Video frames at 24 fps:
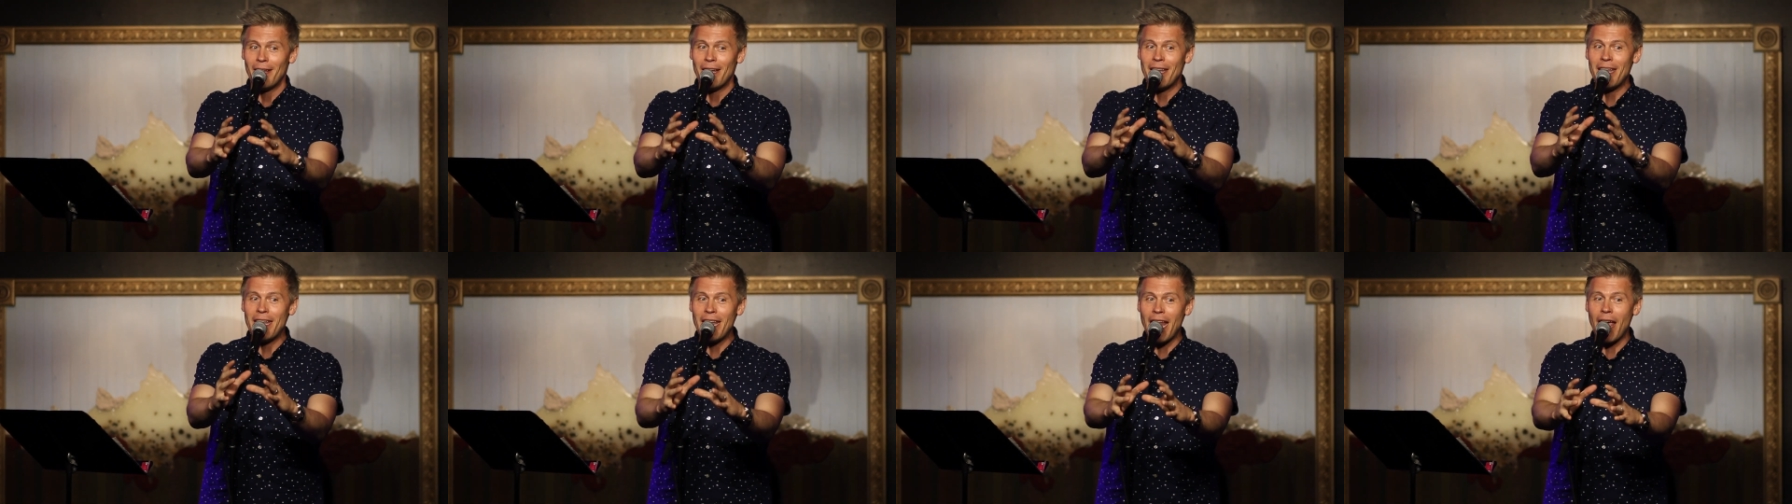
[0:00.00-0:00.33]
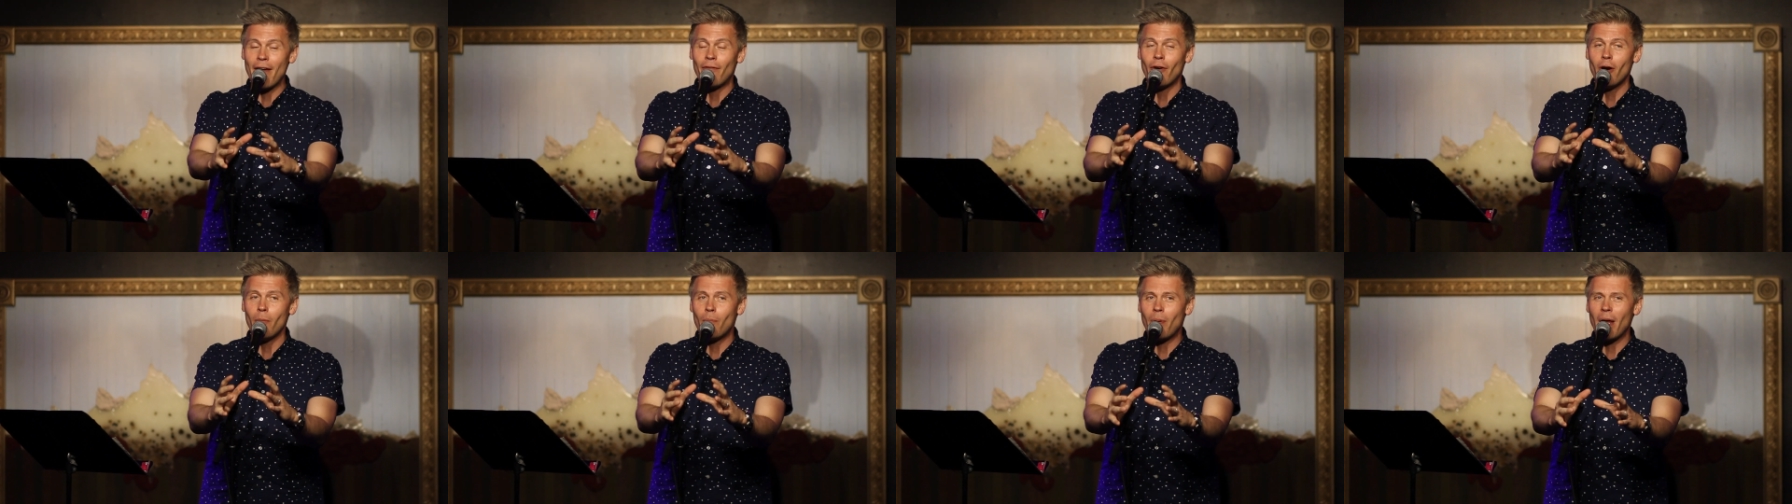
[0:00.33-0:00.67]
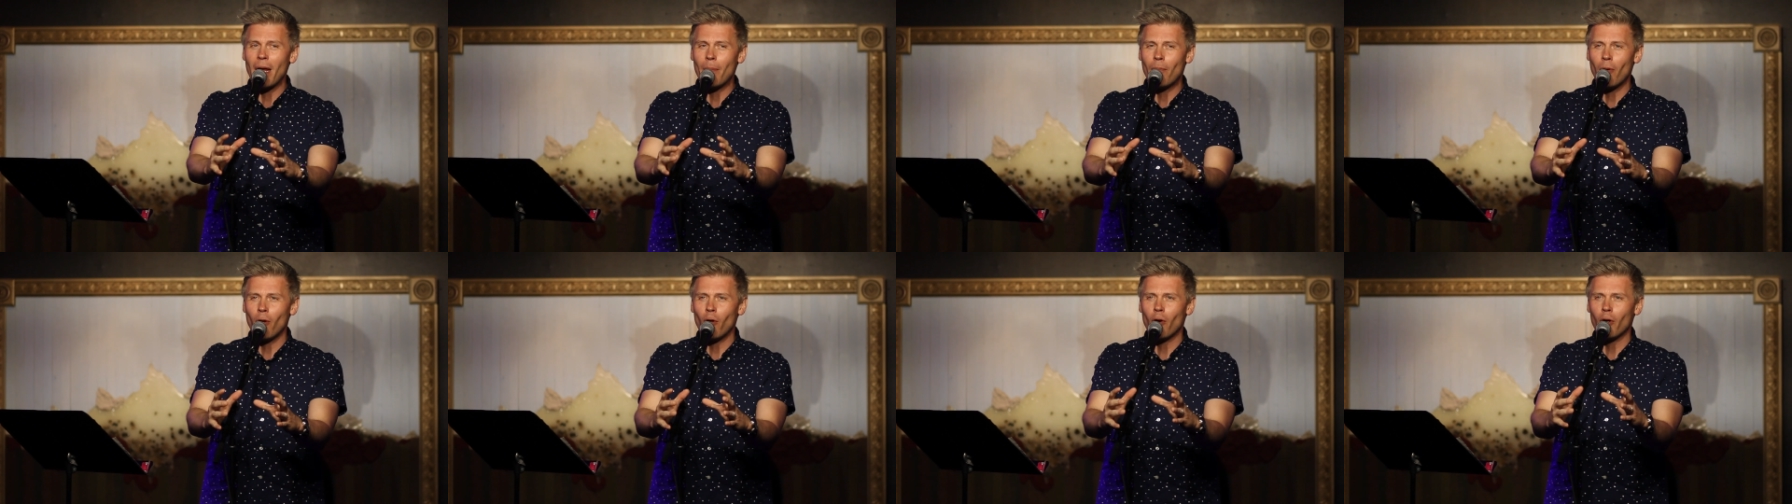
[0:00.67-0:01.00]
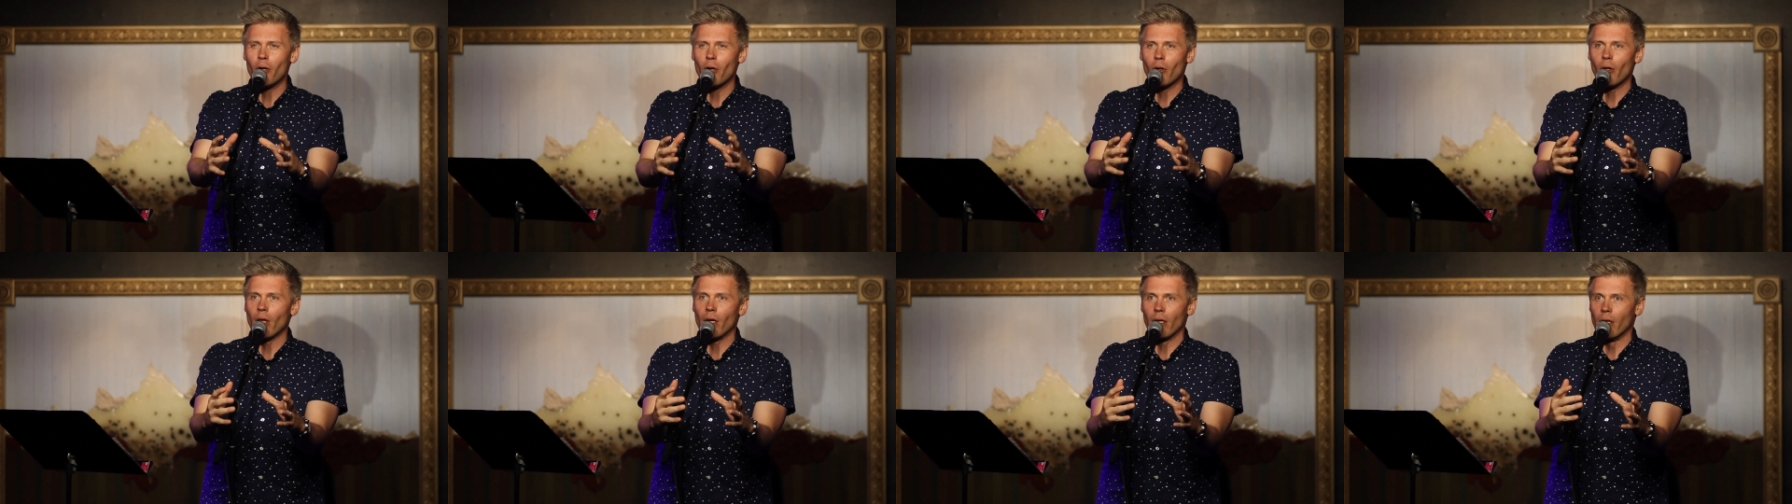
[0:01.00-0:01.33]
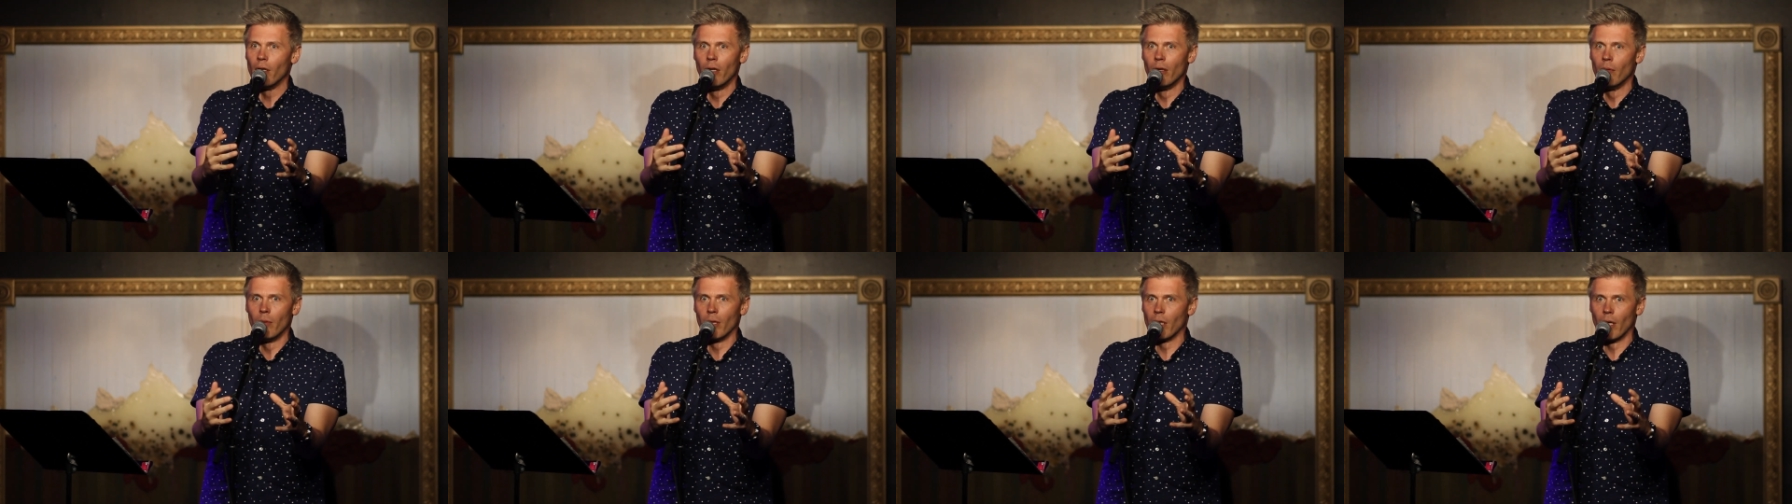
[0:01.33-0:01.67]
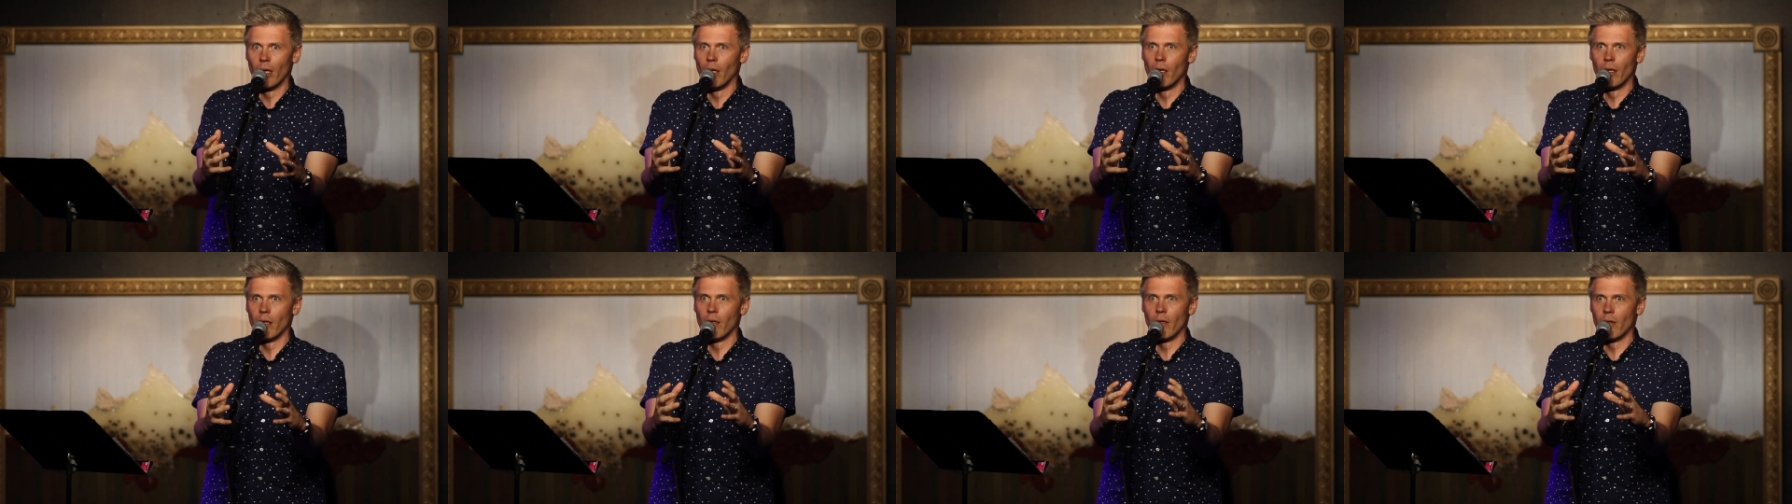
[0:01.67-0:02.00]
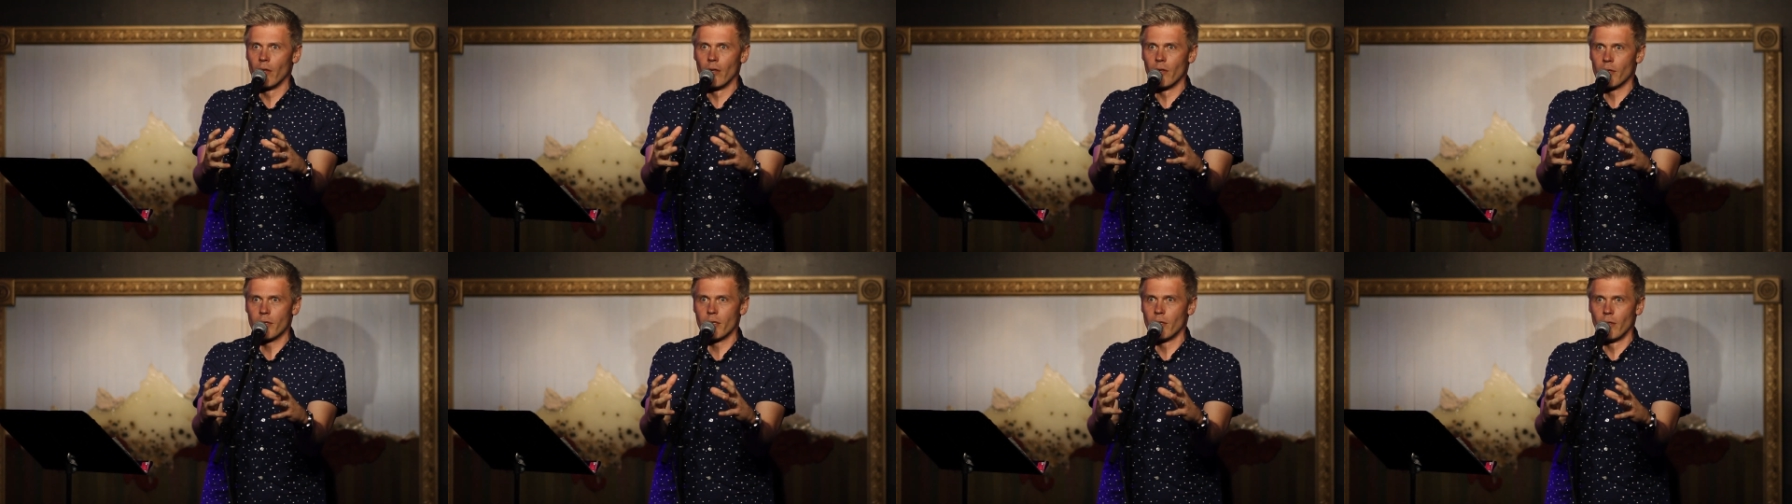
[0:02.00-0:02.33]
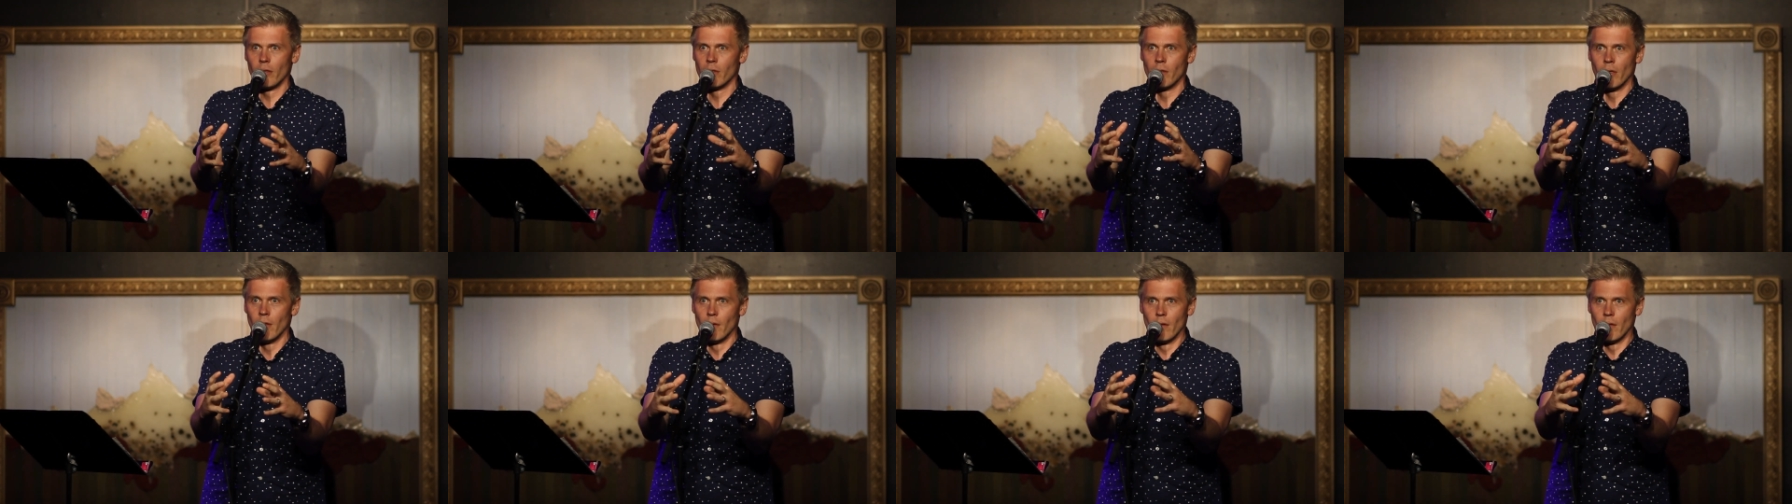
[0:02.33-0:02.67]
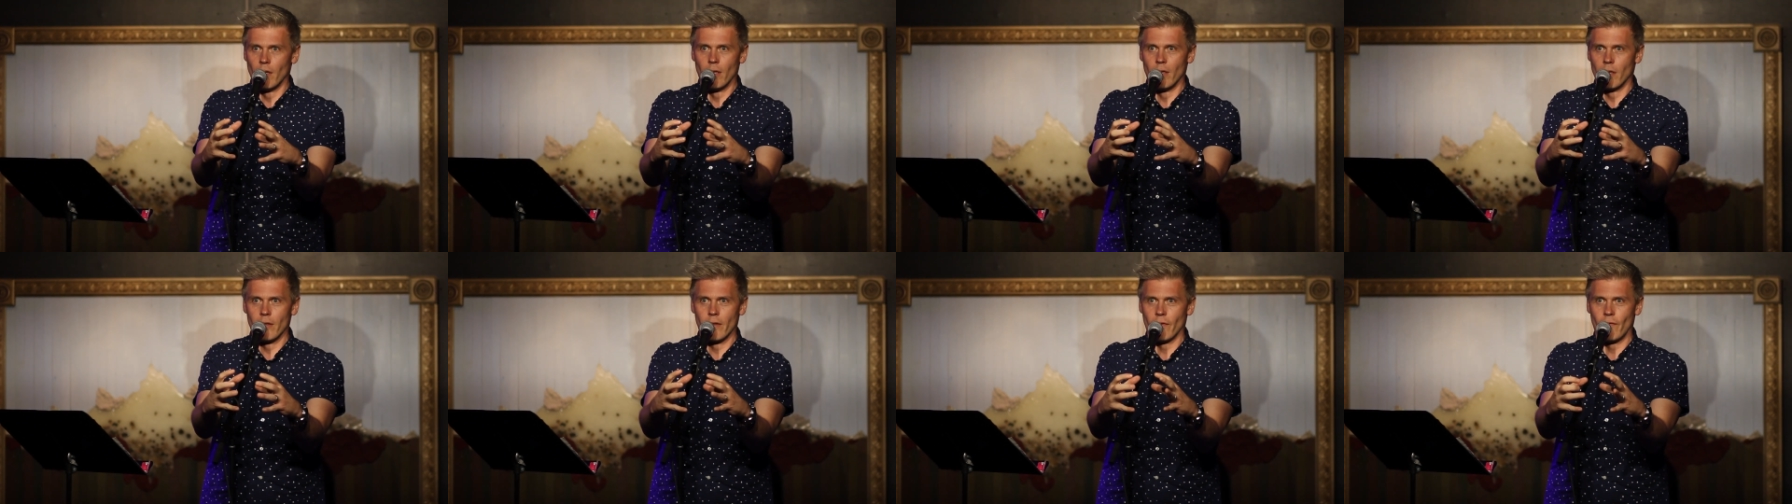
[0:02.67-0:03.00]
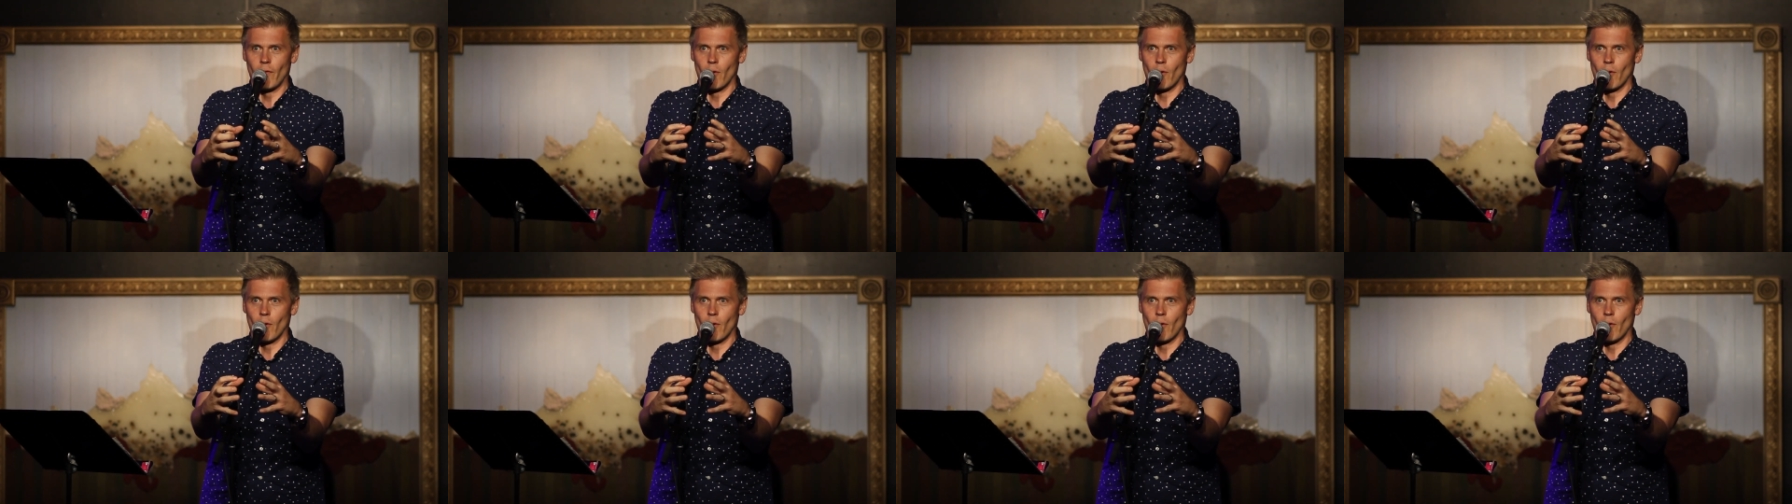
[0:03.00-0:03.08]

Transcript: Never people who you're like, oh my God, they're, they're still uh,